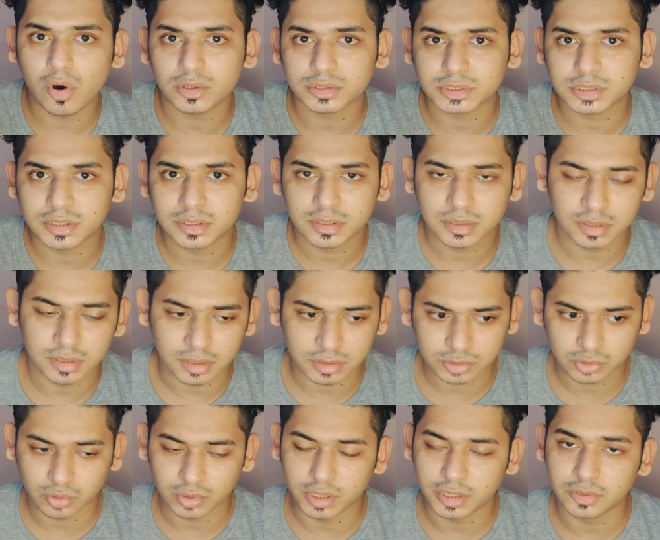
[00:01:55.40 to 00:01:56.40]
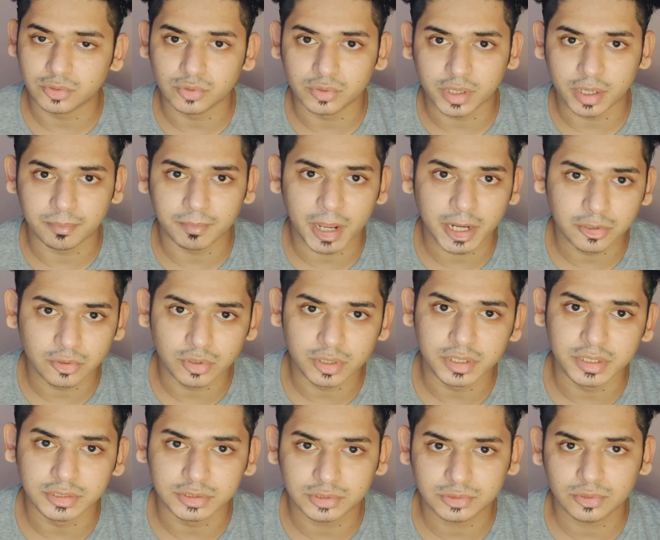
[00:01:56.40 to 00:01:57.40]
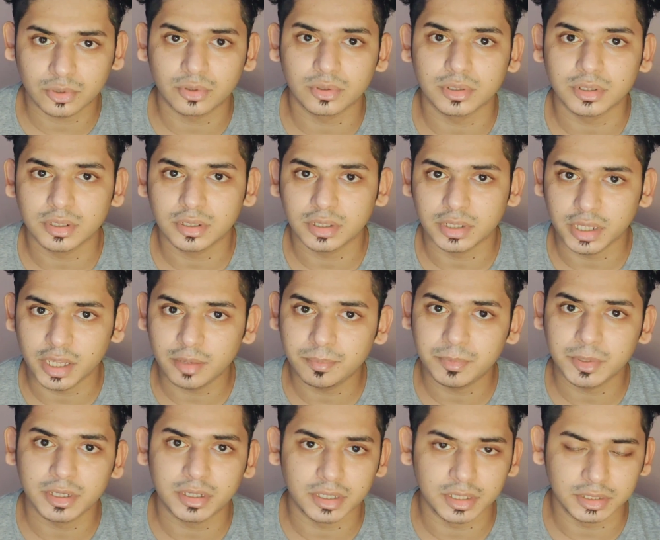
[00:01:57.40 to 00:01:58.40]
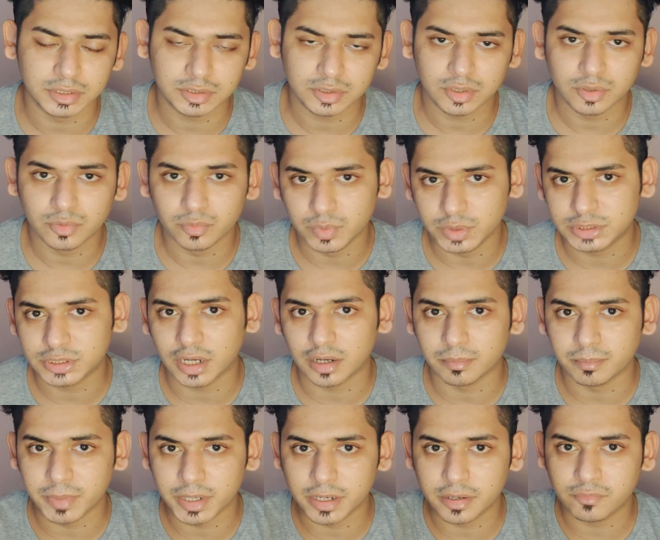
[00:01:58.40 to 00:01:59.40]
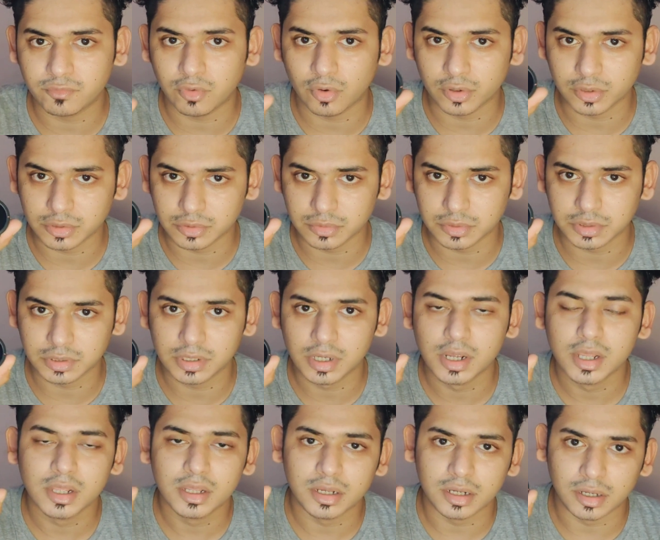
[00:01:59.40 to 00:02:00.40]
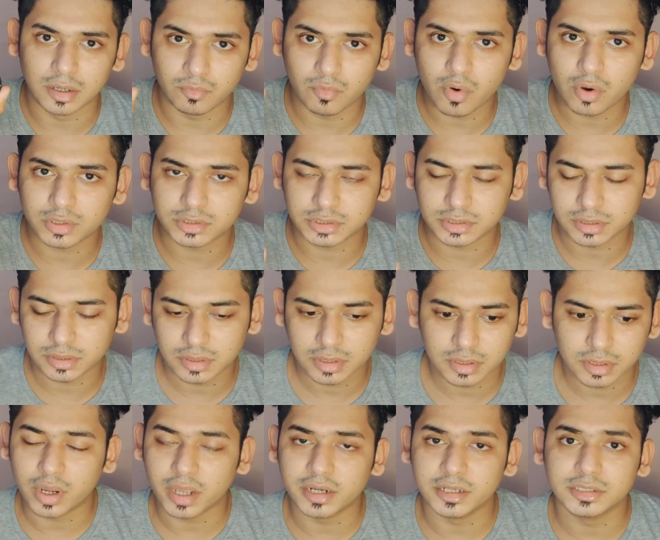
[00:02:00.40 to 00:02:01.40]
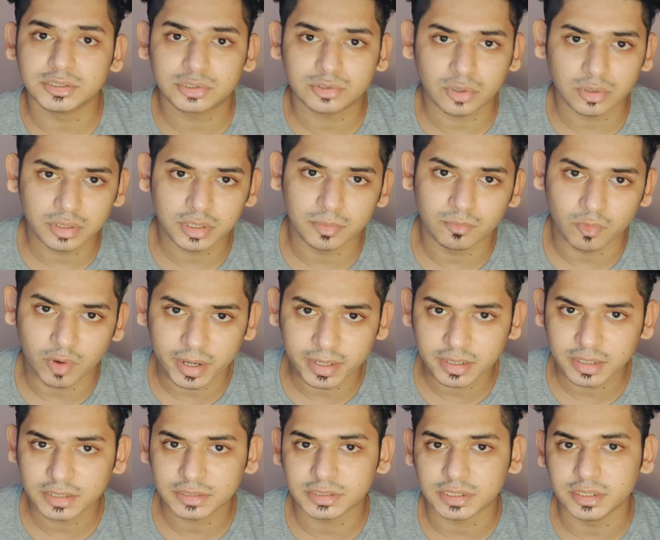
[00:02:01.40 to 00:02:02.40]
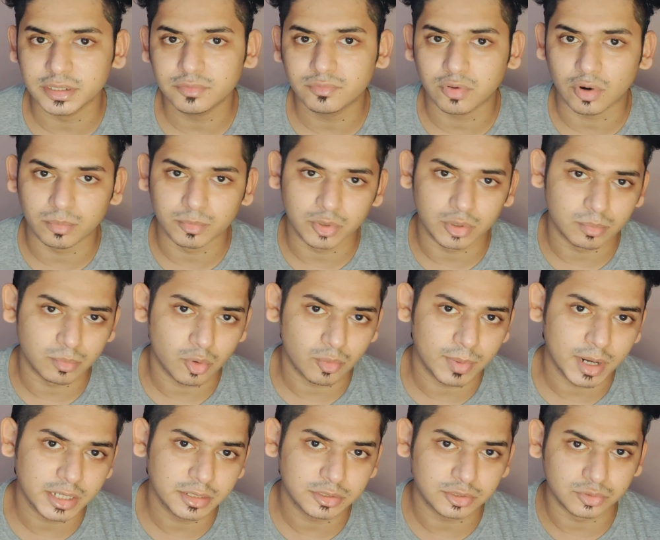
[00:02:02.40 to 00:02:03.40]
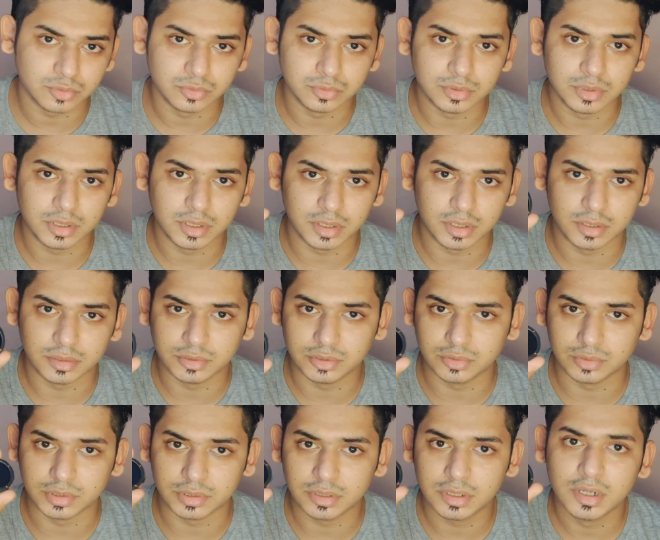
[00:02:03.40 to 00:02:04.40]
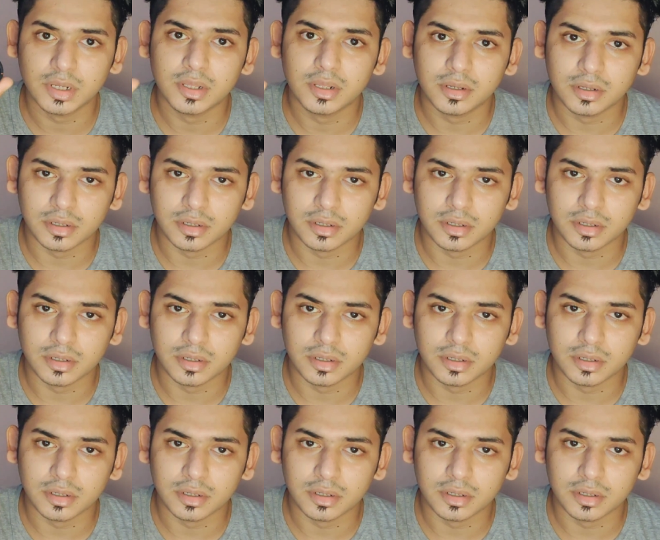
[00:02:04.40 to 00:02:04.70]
watch, so that you can manually install APKs which are made for your watch. You can install them wirelessly from your mobile to your